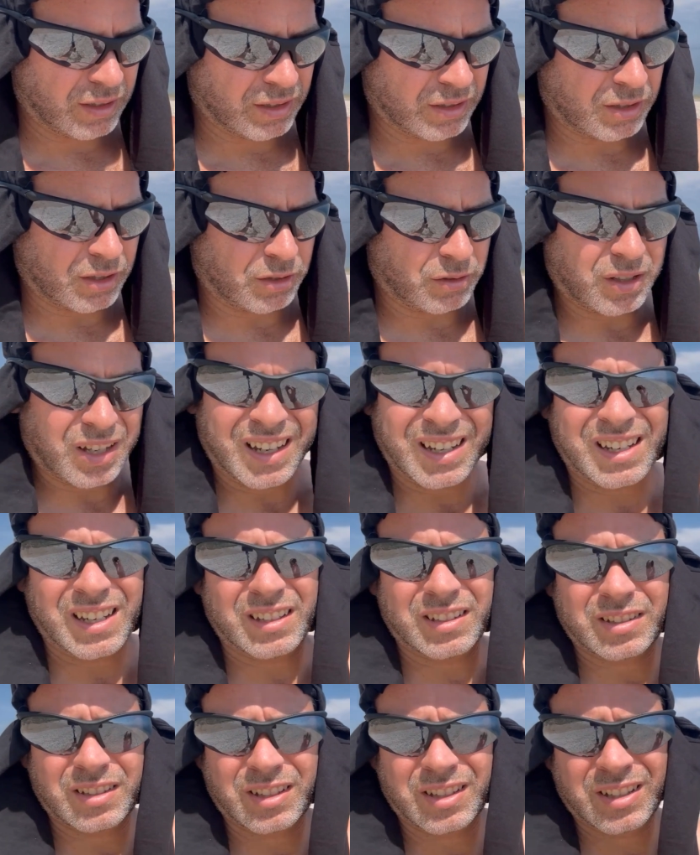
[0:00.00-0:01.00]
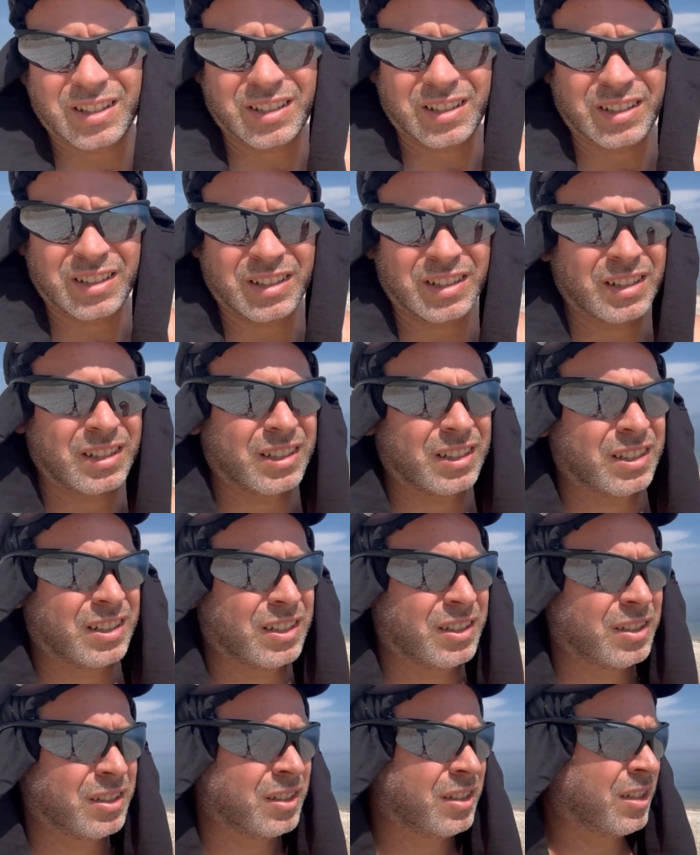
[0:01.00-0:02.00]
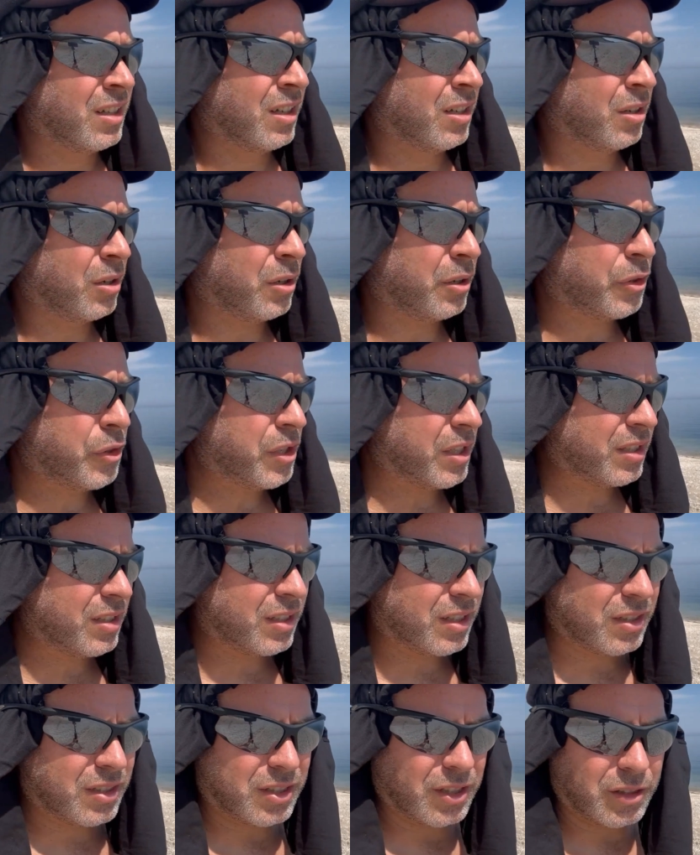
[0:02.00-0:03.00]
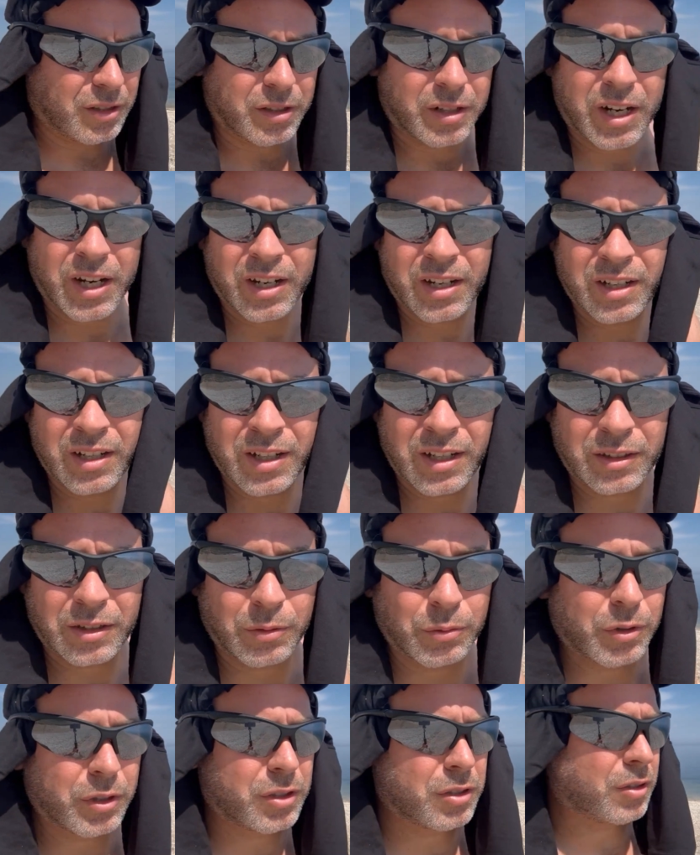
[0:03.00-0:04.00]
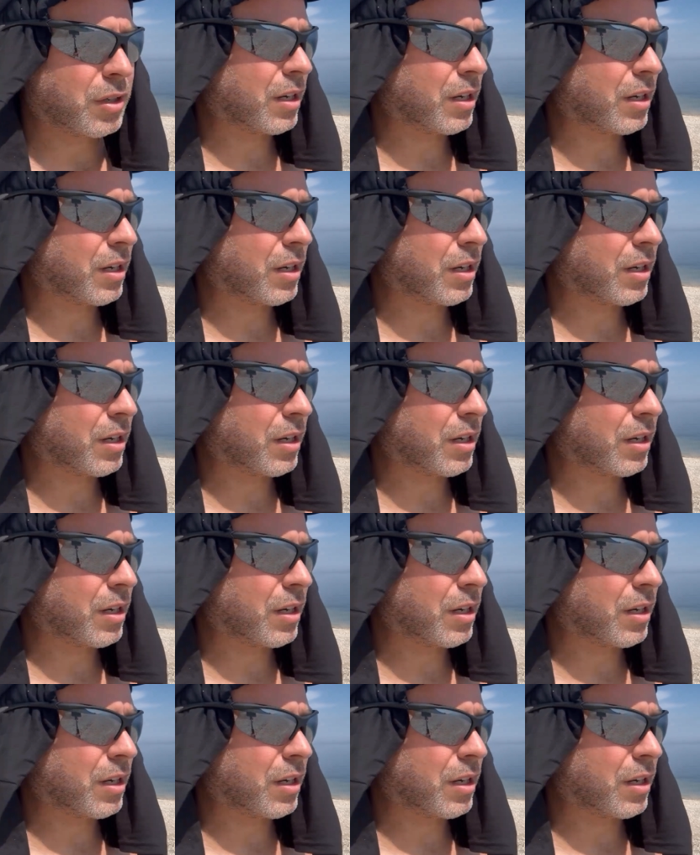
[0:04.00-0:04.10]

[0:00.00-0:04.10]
So I guess, all things considered, not the worst